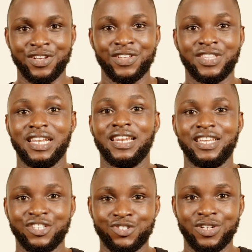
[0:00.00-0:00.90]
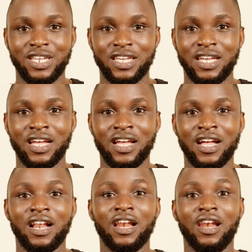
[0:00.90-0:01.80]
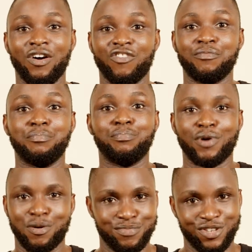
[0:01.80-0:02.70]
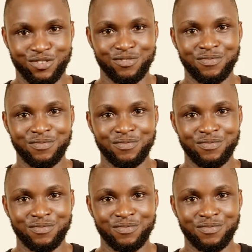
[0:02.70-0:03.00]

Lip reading: They literally love bomb you.